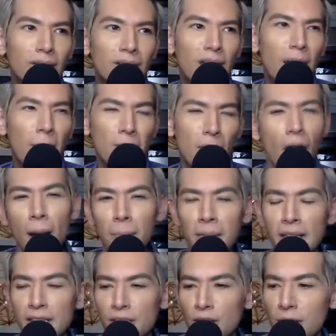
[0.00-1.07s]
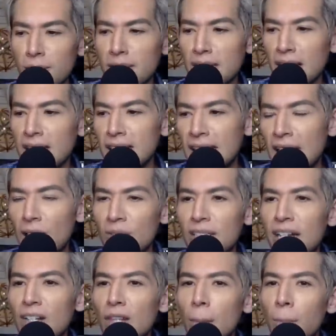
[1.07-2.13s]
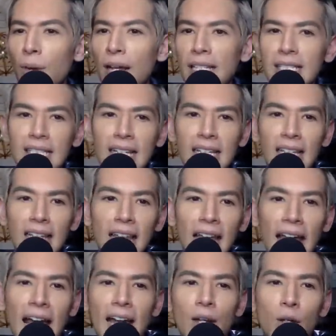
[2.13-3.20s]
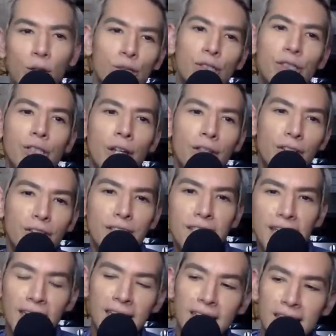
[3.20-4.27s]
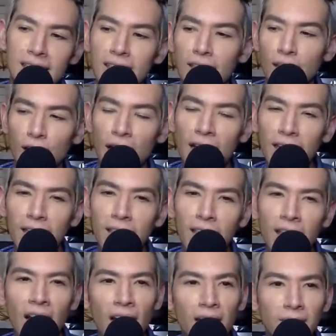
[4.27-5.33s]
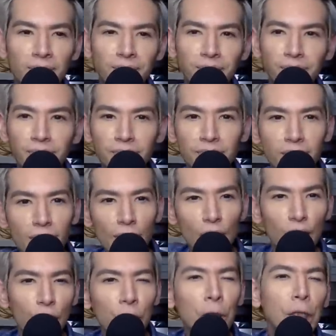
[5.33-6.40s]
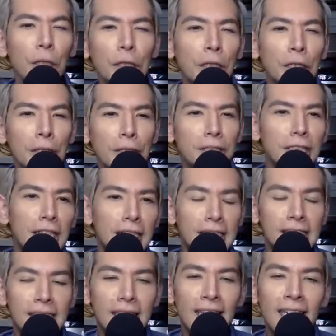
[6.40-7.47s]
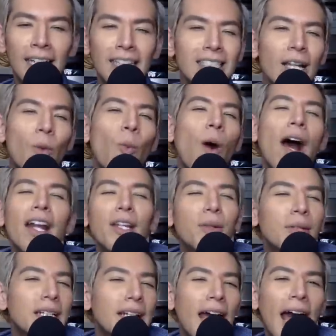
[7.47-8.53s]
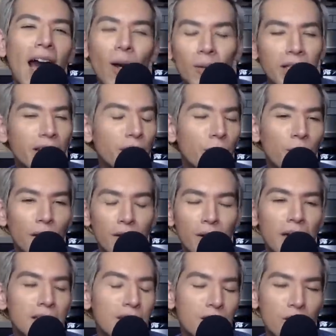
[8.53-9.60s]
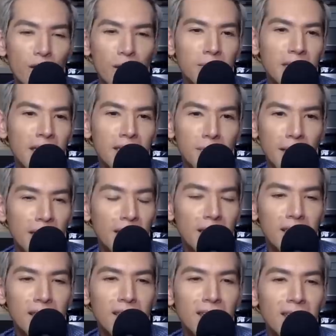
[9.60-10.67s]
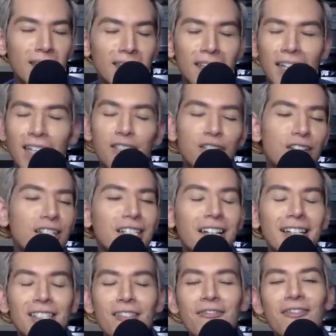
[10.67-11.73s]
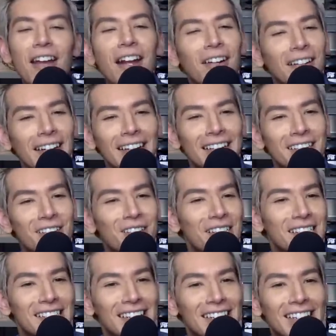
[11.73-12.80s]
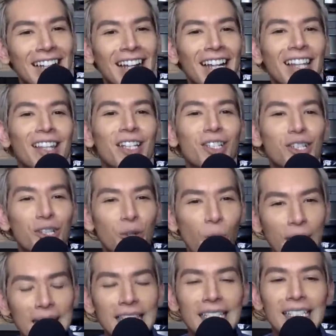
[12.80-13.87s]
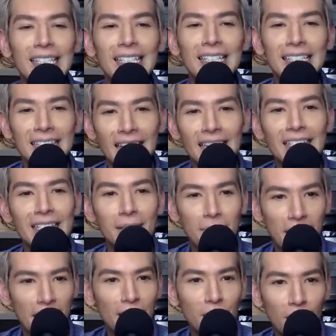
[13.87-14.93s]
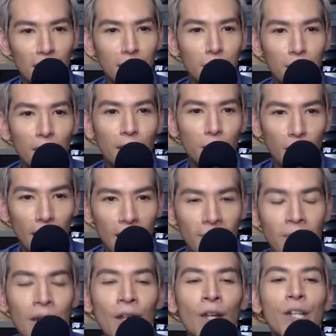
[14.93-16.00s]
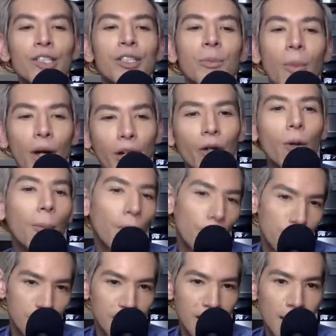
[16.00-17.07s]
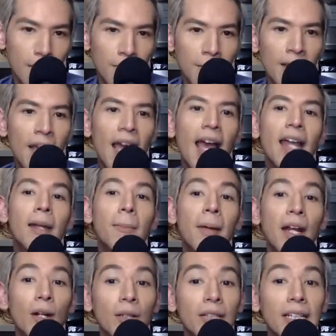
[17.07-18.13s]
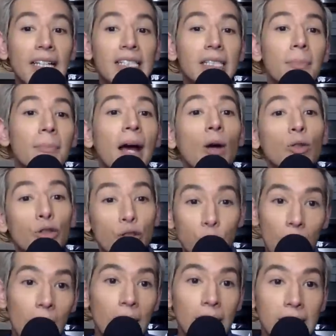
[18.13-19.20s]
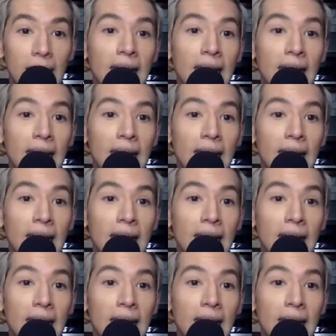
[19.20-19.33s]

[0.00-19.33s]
them not being circumcised, and how dare the press say that they had hoods on their dicks. Their head, yeah, a little hood on their dicks. It's like, why do you need to out that your brother has a circumcised penis? Like, it's just, it's very interesting the choices he decides to make throughout the book, right? So Marco approaches him, and apparently it's about drugs